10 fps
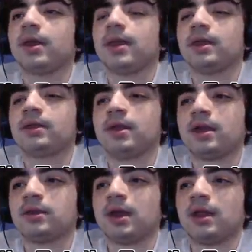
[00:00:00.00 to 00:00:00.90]
And it's,
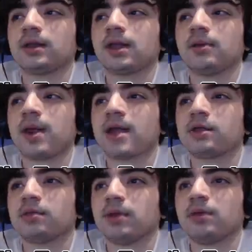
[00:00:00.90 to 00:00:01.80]
it's not like they were
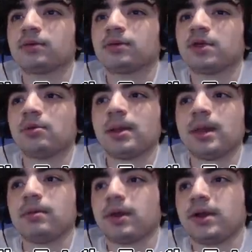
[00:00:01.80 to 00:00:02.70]
asked in the beginning with the same squad.
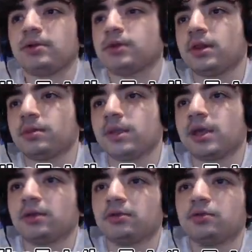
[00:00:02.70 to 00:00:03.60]
They were injured in the
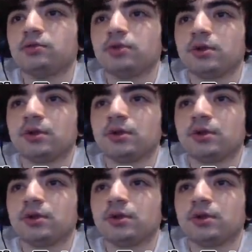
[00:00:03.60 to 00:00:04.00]
beginning too.